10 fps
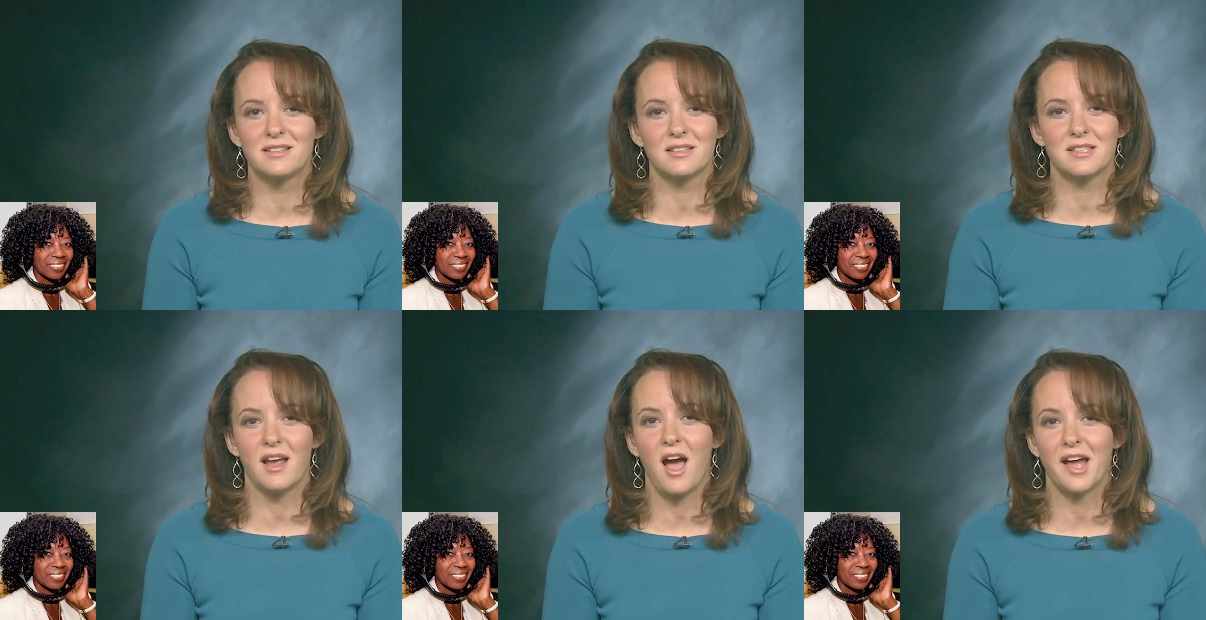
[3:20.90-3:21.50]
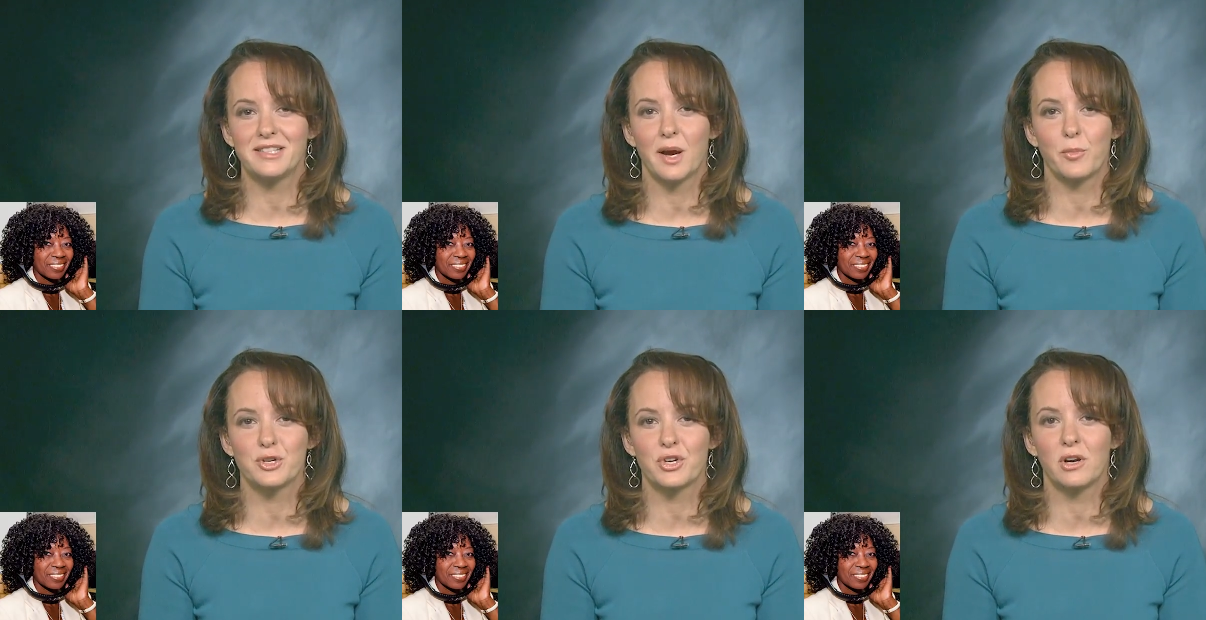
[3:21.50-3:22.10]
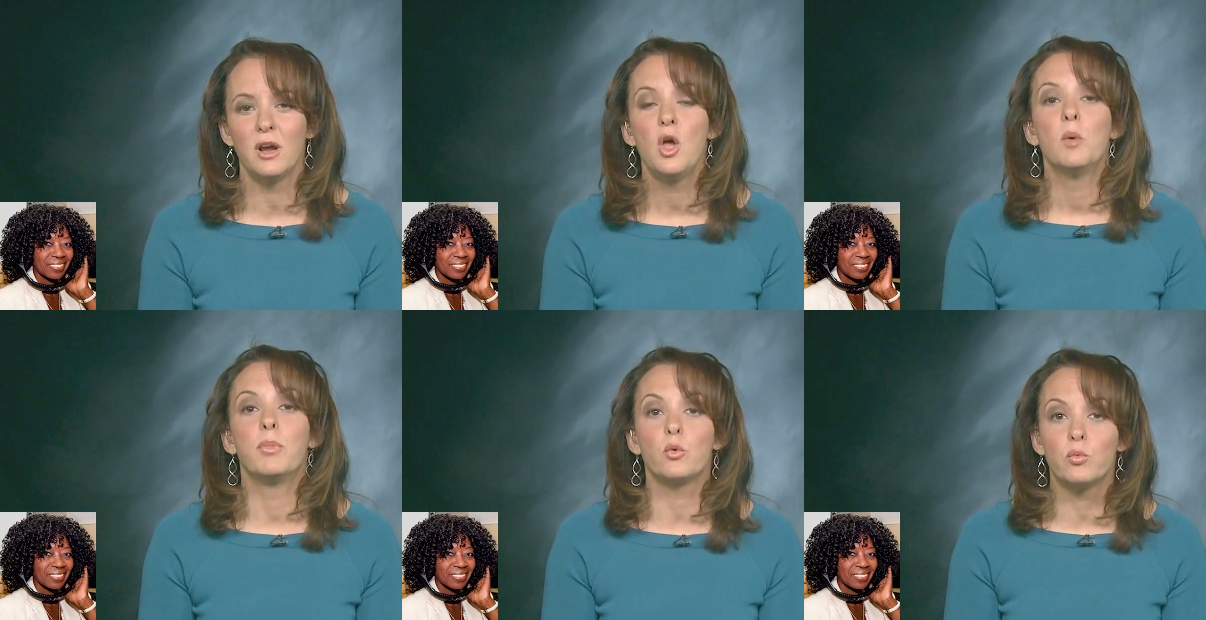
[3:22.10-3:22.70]
Speaker 1: to see a high temperature,
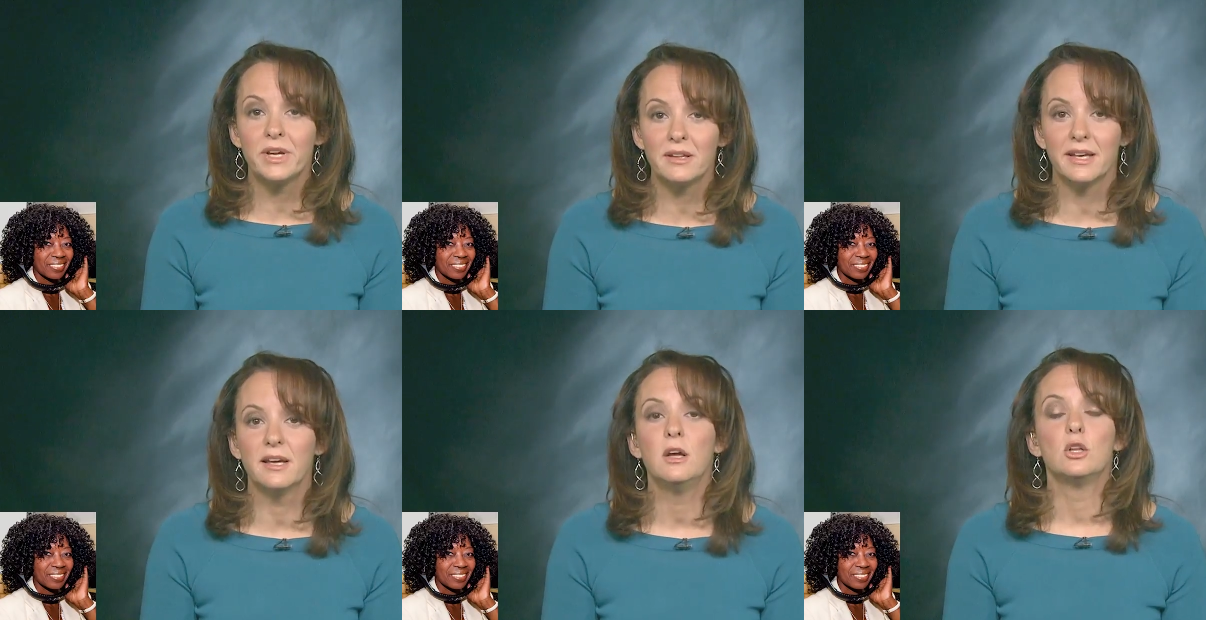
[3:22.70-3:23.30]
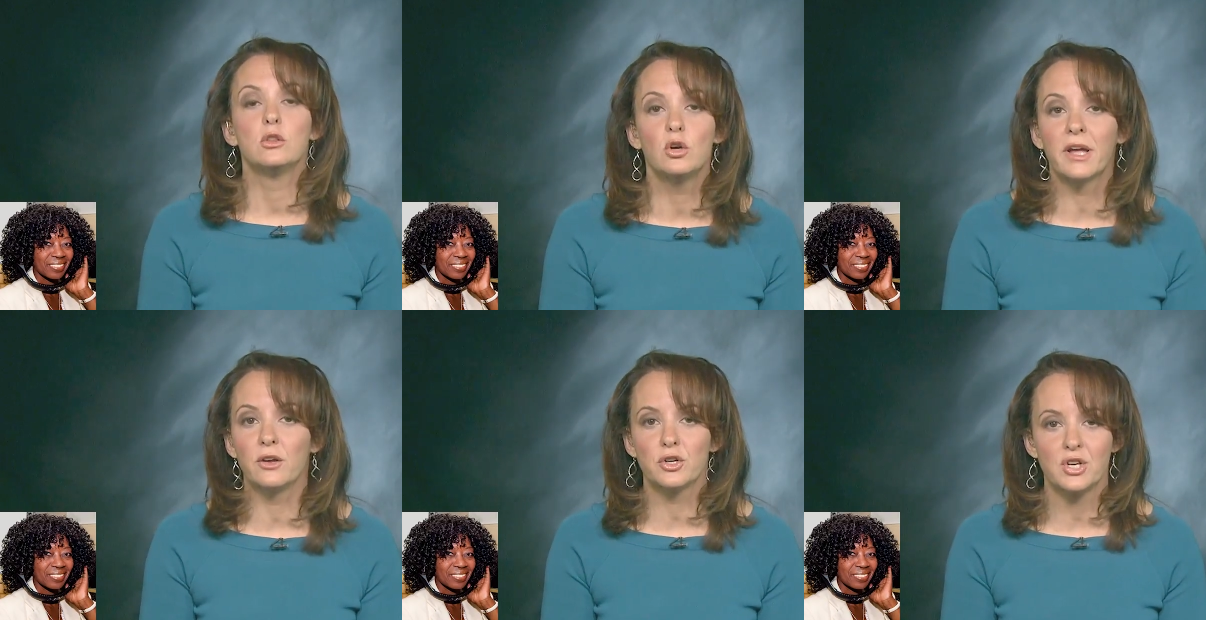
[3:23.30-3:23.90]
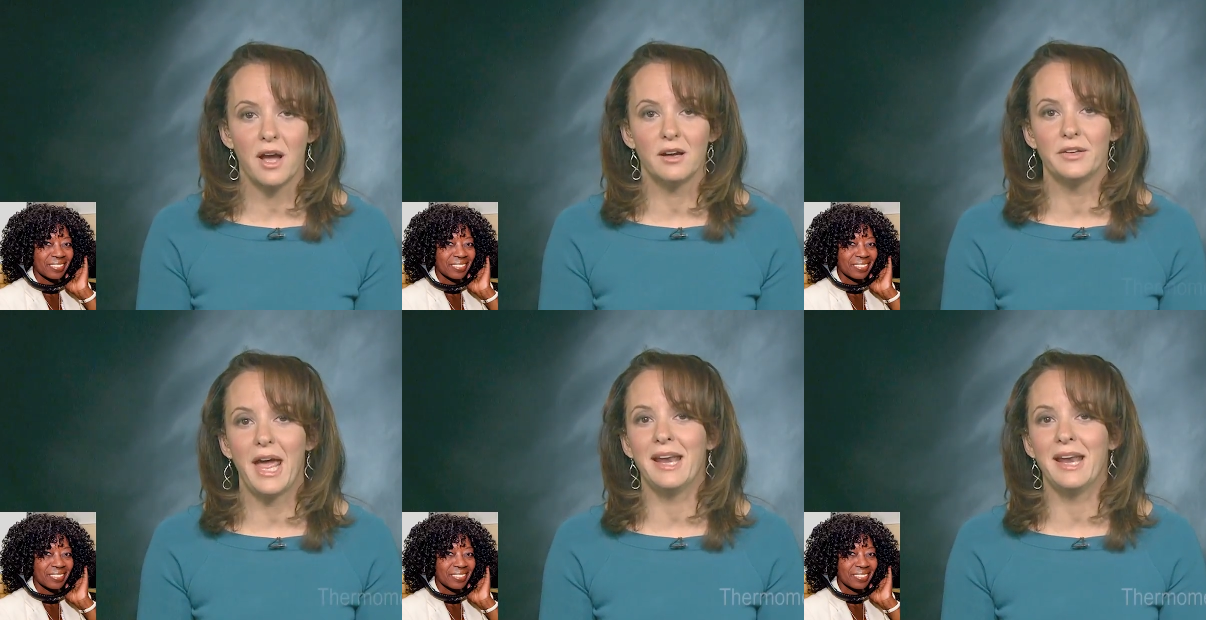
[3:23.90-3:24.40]
but really look at your child.